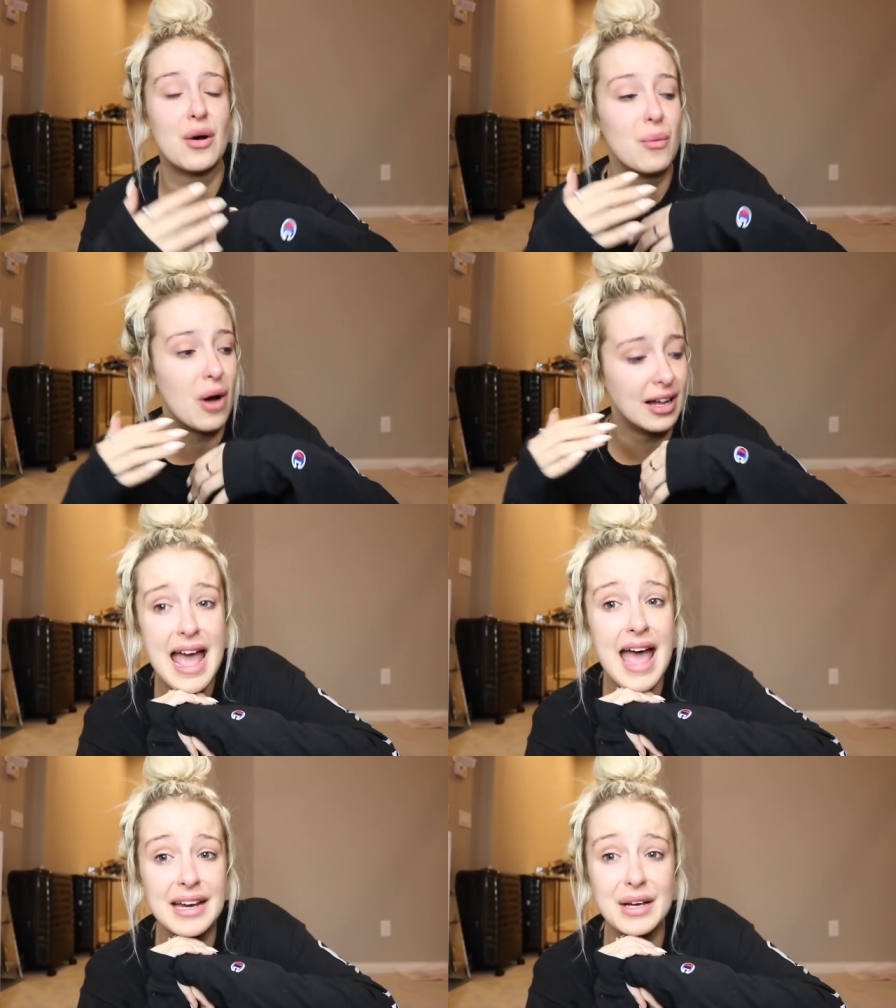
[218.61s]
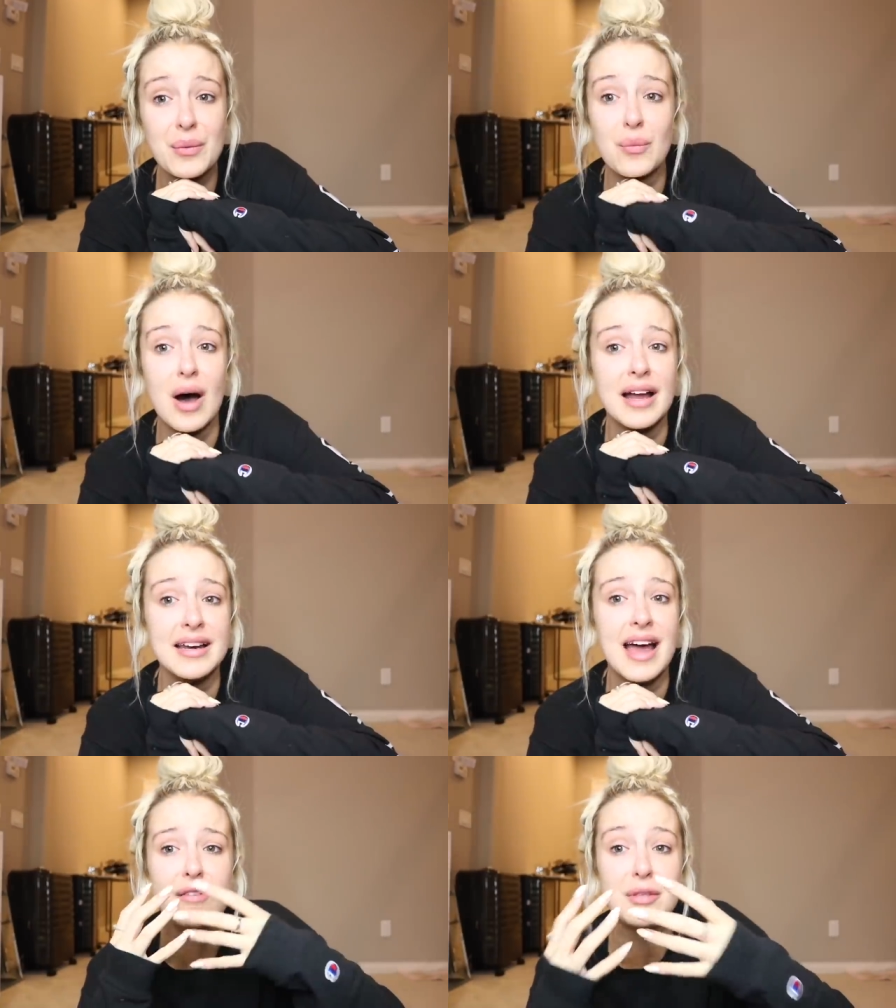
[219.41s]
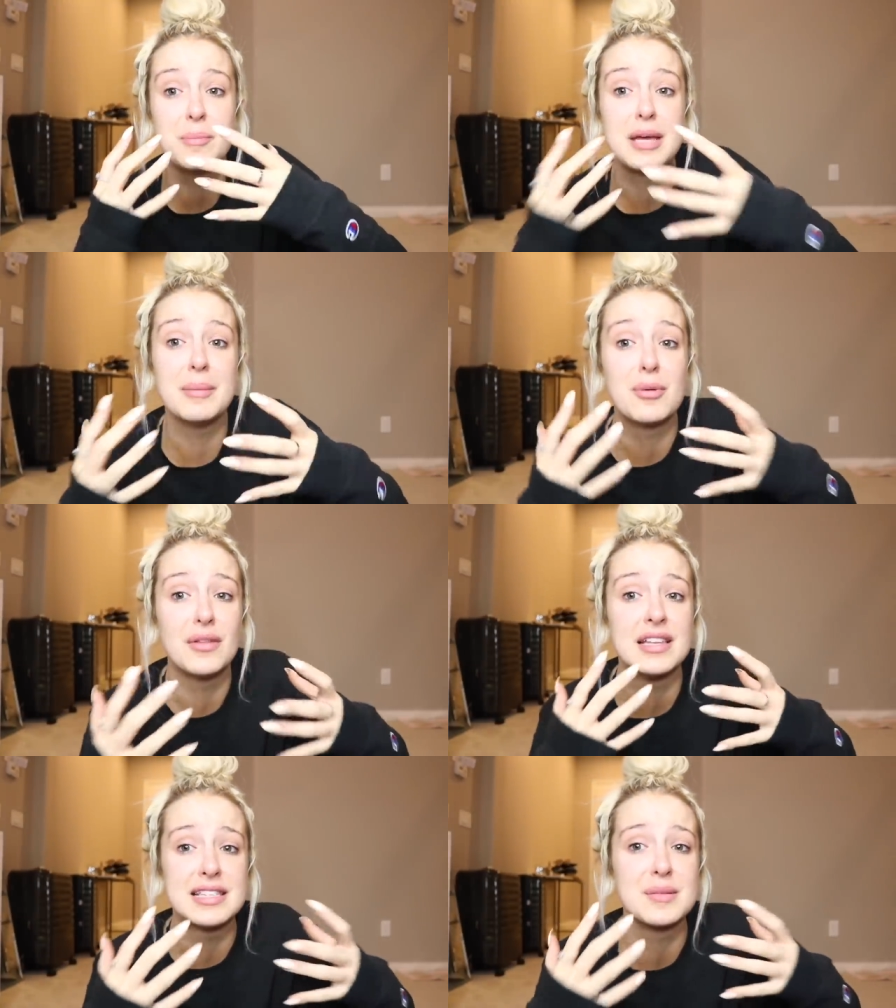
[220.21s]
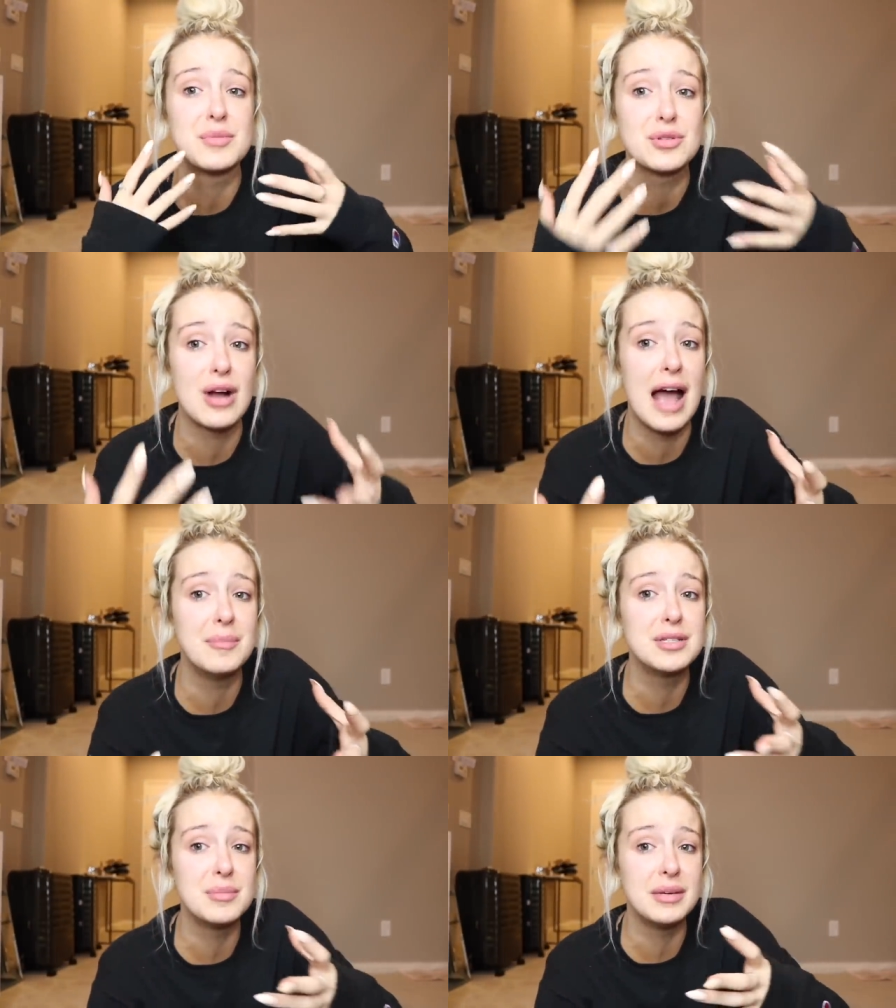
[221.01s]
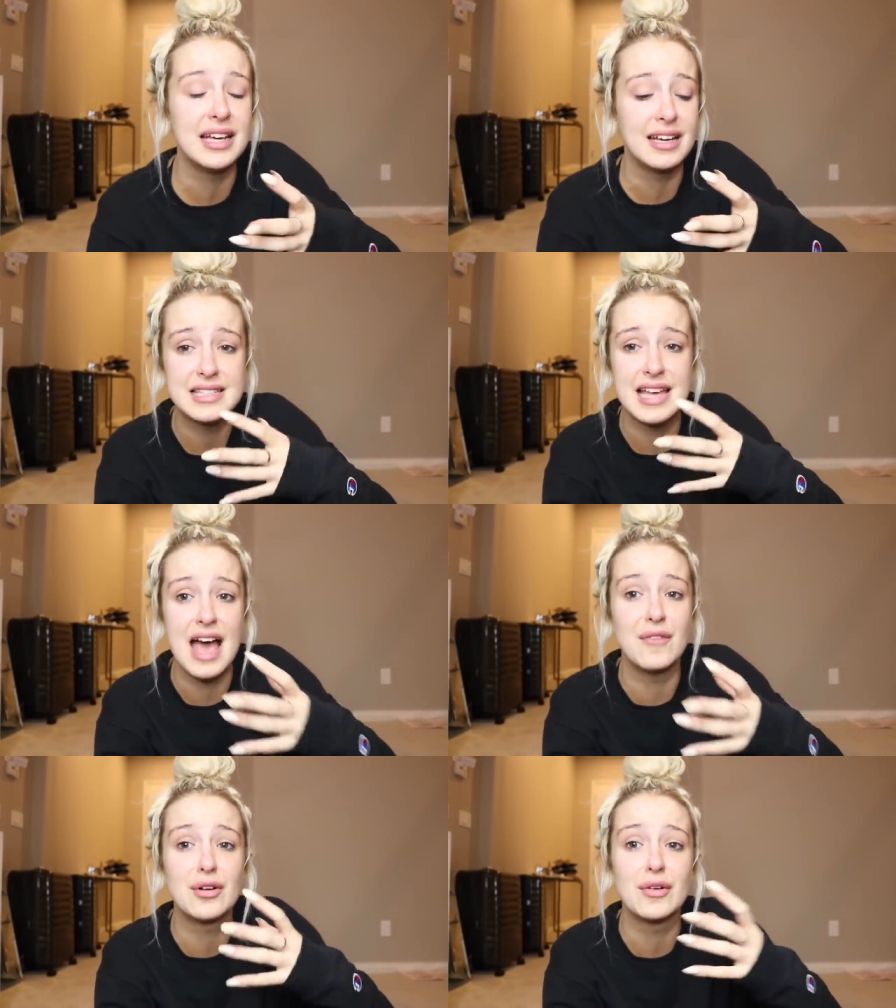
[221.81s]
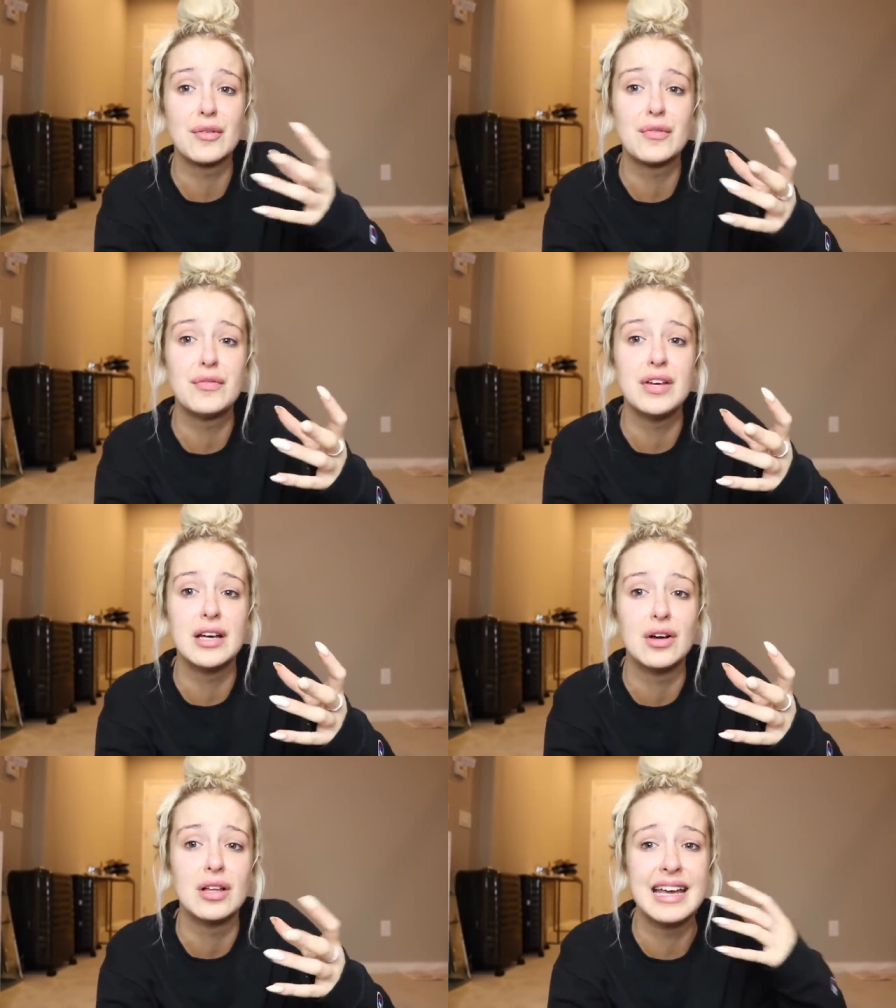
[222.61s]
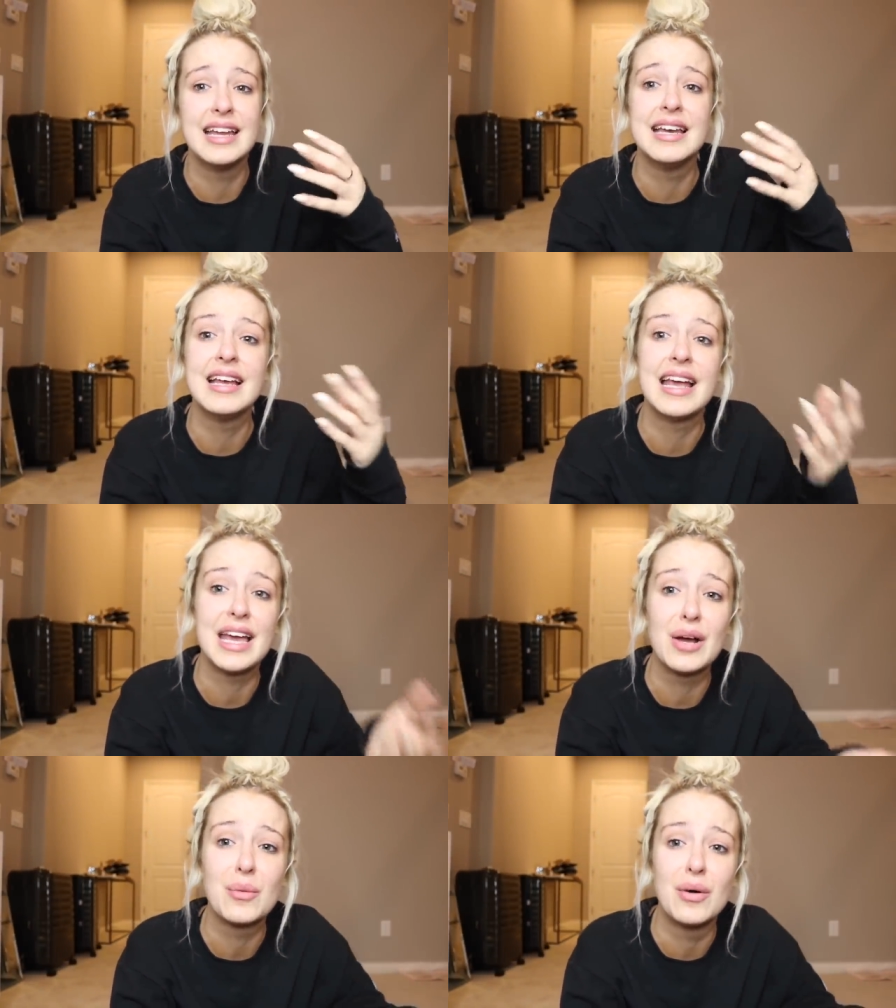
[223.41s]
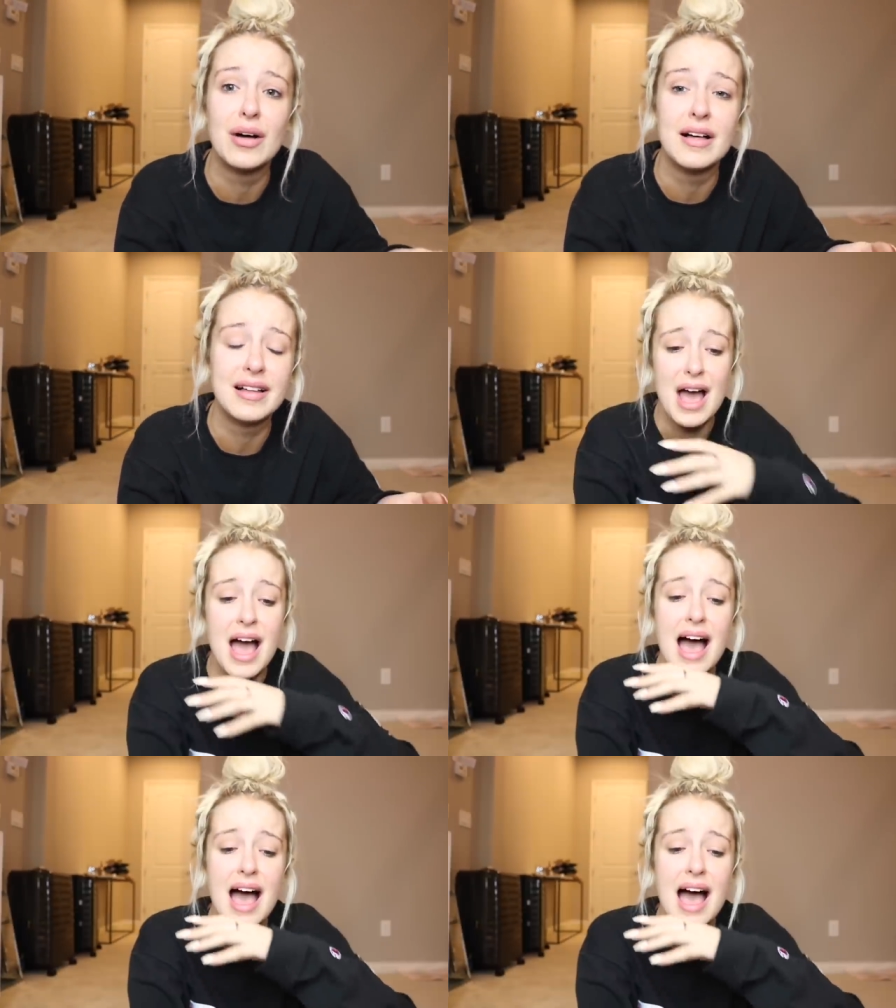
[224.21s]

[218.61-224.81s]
I don't want any one of the people that subscribe to me to ever feel unequal.